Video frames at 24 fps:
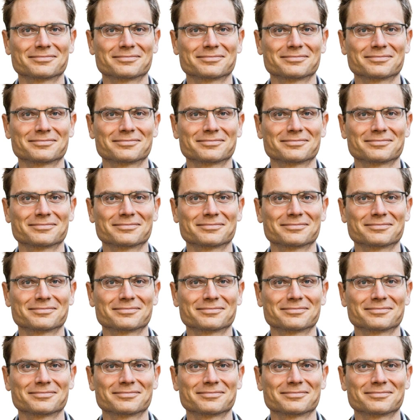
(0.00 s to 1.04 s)

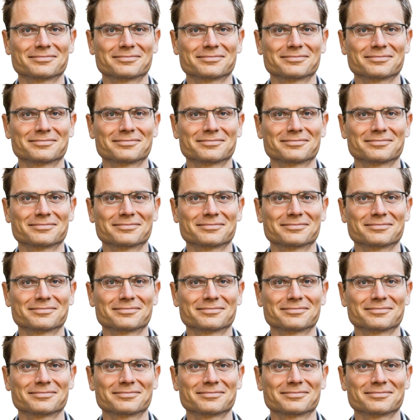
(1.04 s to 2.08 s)

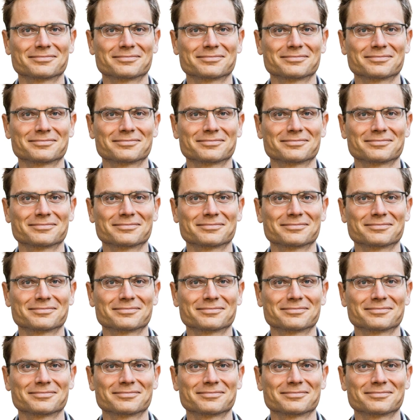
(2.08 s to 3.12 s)

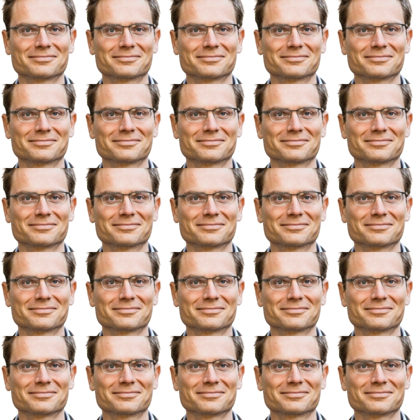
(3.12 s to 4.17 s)

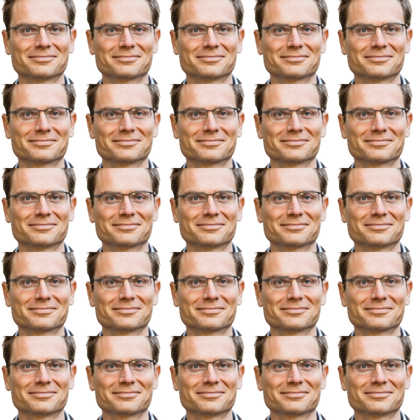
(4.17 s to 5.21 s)

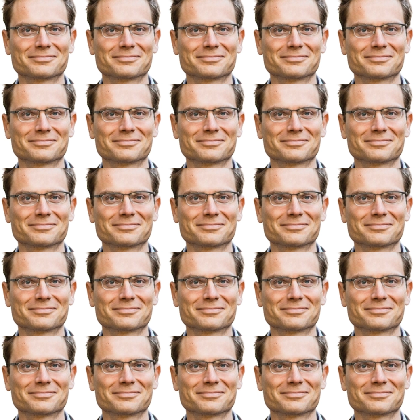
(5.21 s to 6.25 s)

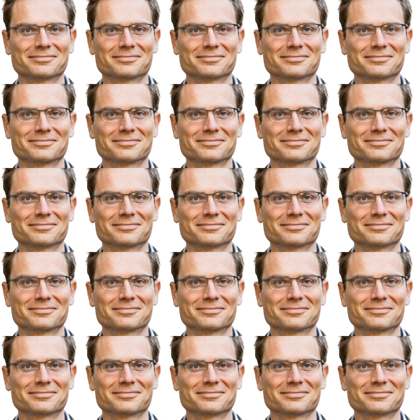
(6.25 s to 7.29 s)

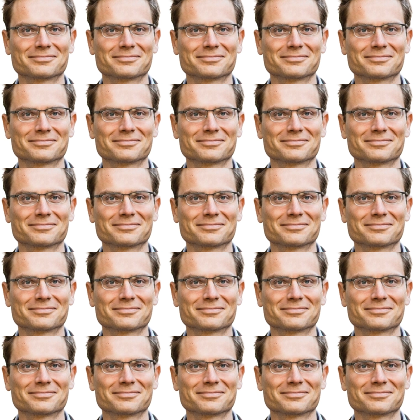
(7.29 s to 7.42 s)
(no lip movement)